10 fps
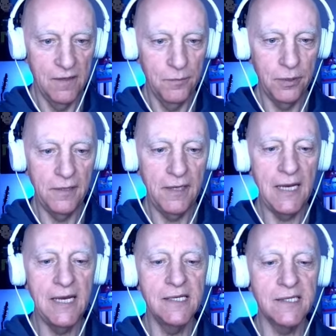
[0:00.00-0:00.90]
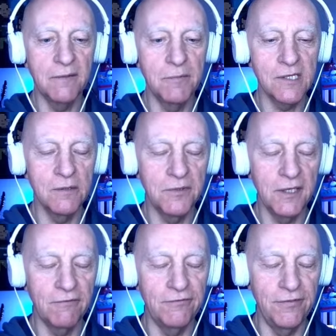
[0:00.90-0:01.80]
Please give me
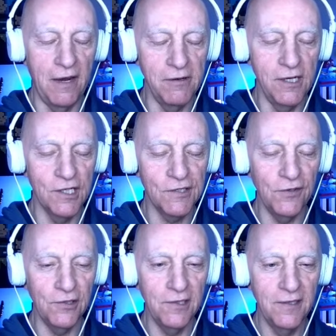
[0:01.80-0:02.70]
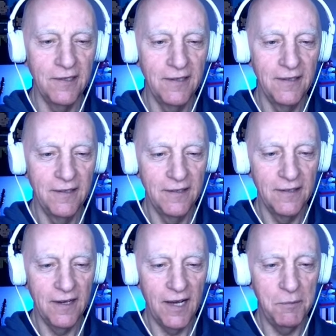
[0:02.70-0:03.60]
something very useful.
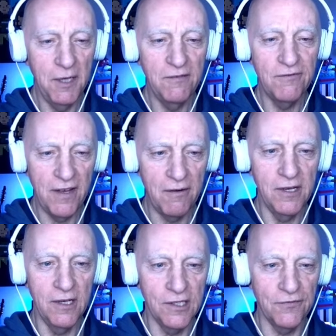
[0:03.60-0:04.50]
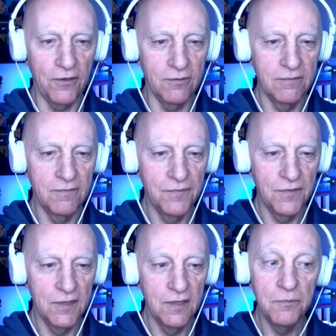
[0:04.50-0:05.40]
I mean very useful.
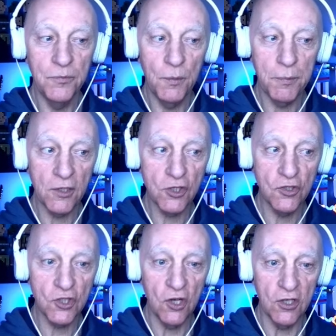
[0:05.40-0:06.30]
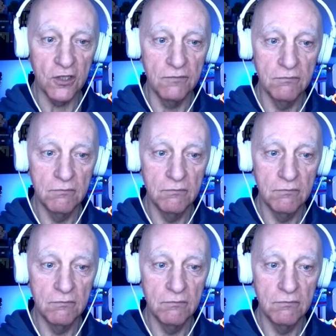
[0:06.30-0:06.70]
Pump action shotgun.